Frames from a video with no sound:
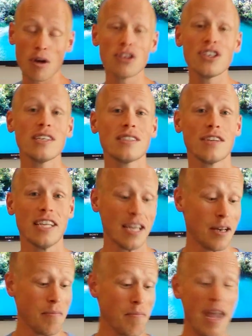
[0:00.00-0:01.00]
purchase
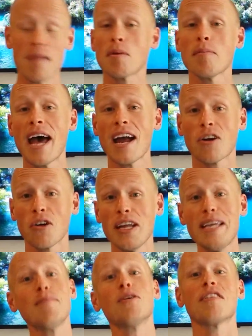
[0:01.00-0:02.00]
in paperback or
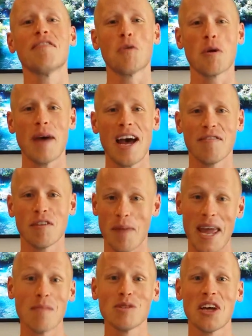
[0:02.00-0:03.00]
ebook format
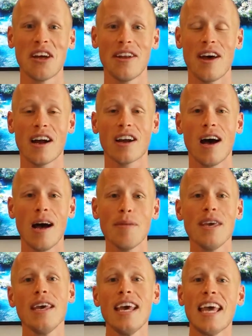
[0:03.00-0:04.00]
from Amazon.com.
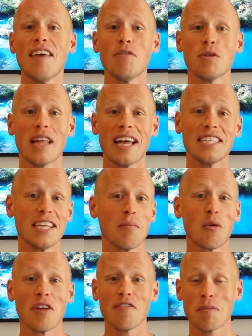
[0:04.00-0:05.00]
If you would like to get
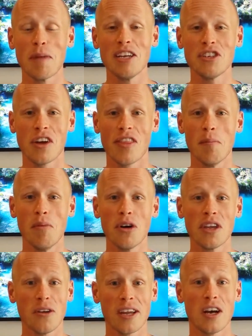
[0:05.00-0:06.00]
more information on the
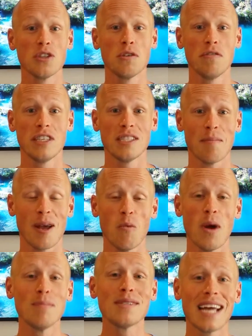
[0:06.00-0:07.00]
book, you can also visit my
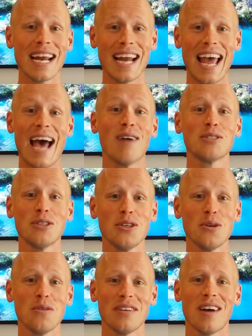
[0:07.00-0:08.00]
website,
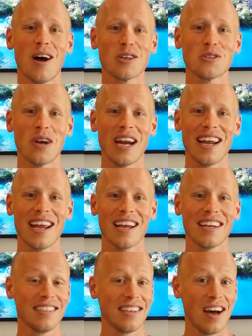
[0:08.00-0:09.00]

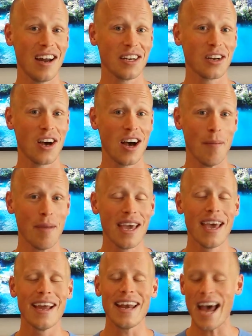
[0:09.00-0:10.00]
altitudedogtraining.com.
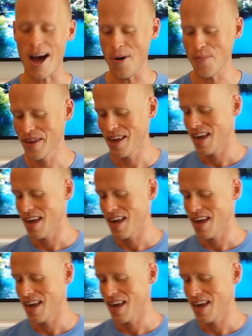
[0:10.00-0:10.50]
Now,